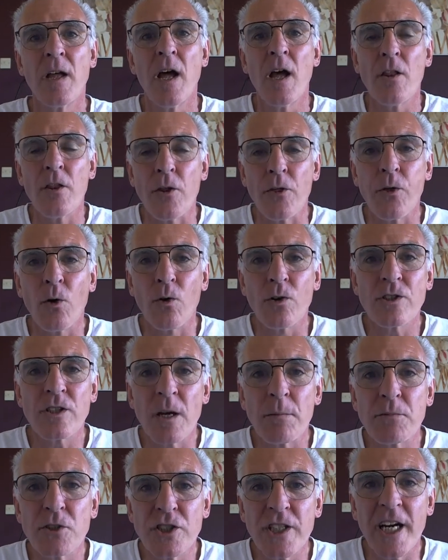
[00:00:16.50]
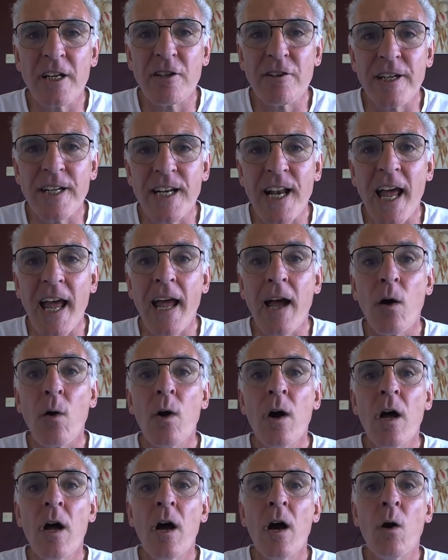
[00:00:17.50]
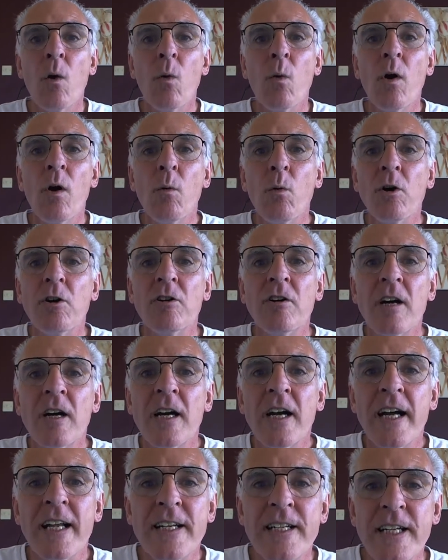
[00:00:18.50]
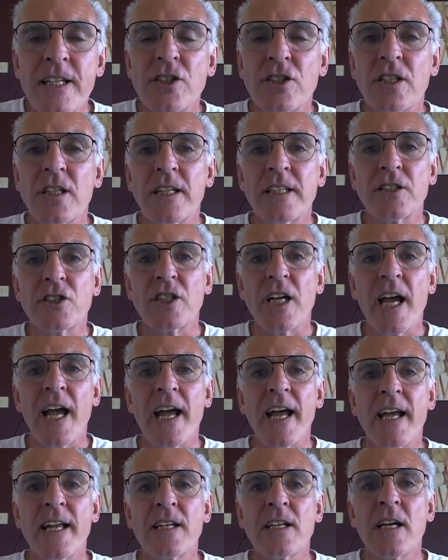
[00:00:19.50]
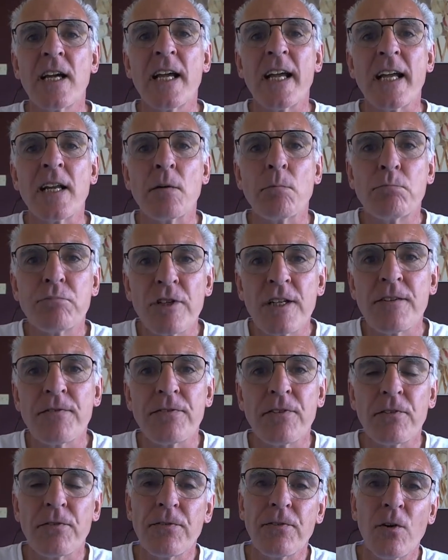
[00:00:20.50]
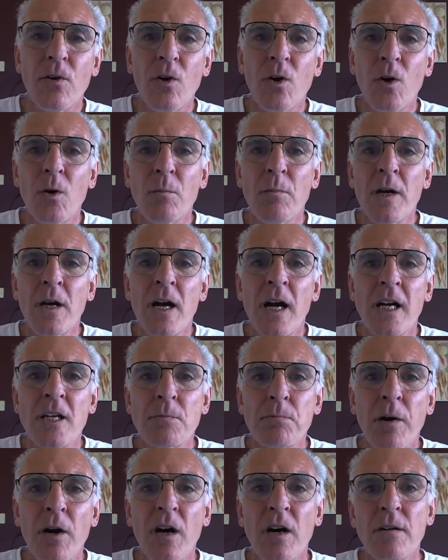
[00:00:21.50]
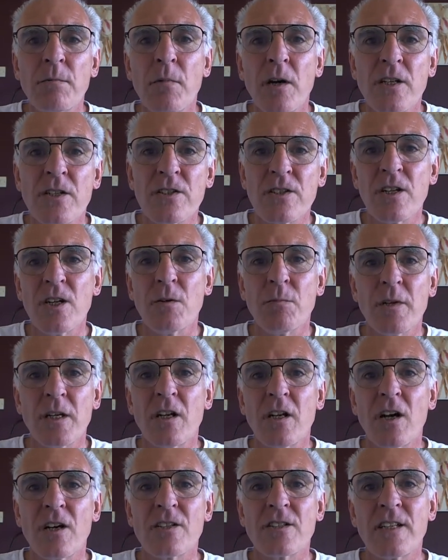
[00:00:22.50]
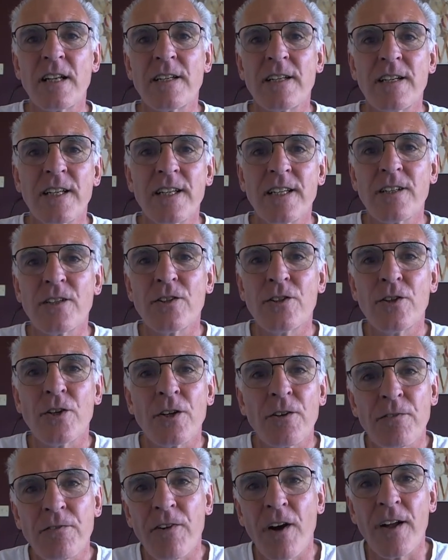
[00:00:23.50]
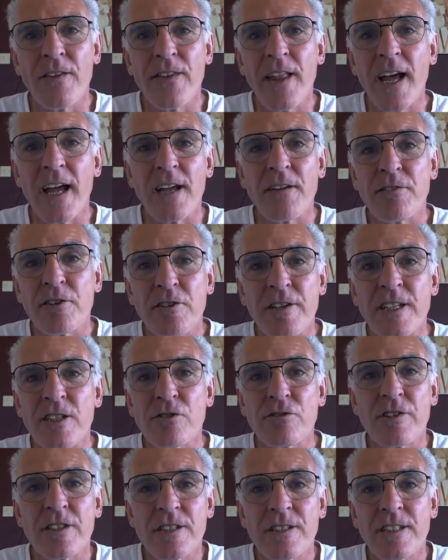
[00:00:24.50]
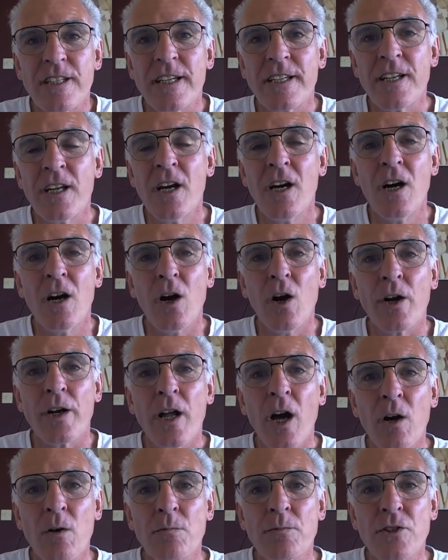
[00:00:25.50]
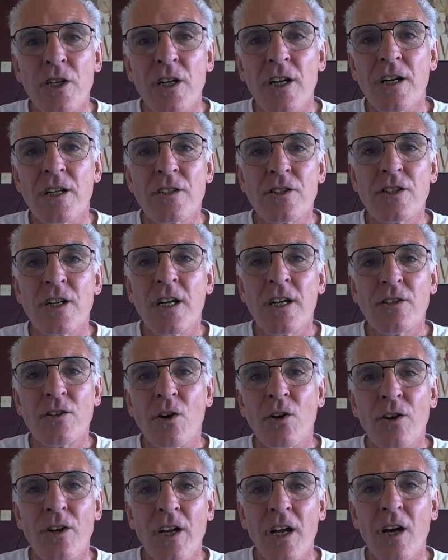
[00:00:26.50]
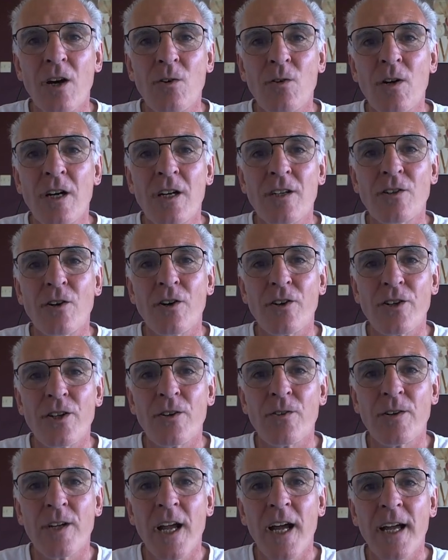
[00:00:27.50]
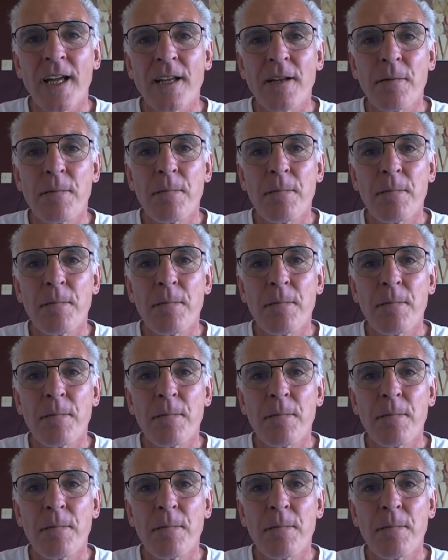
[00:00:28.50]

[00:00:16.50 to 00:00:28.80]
The thoughts I'm sharing now were initially shared in briefer form as part of my sermon last Sunday. You can find that if you're interested on hopechurch.co.uk.